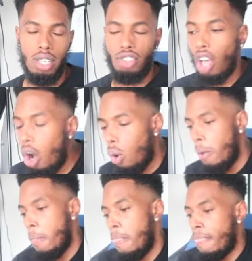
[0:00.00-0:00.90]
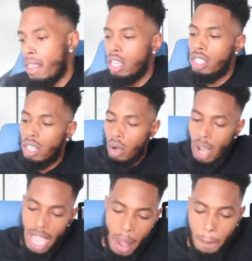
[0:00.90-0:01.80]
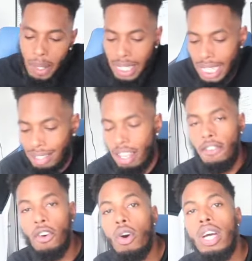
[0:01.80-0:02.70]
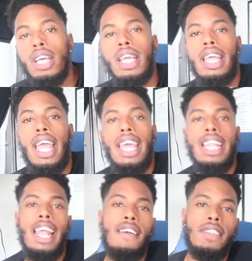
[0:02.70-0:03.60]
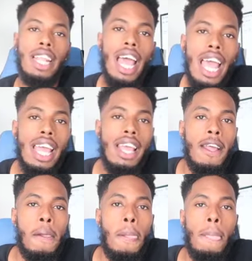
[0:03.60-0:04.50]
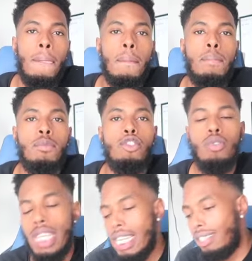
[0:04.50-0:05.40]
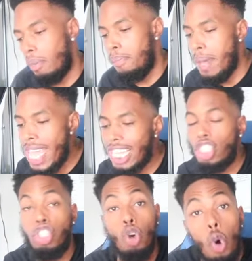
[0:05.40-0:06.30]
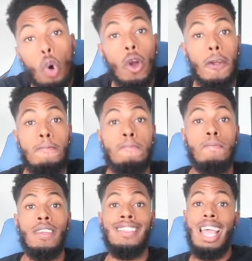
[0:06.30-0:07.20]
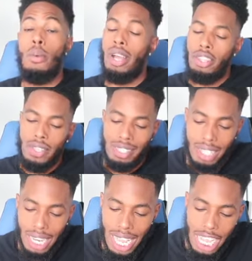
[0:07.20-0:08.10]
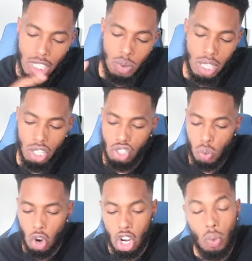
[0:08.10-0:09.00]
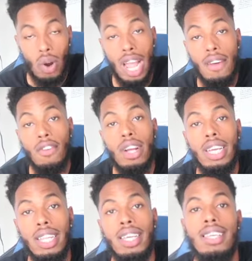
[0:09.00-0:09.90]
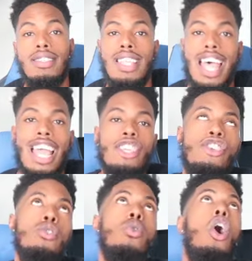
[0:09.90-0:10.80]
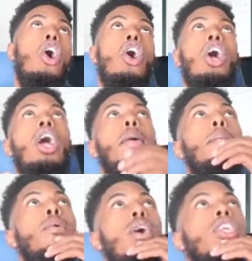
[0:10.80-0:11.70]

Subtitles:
So, go ahead, put that stuff on. And then after that, you need to make sure that whether it's class, whether it's work, wherever it is, that you are,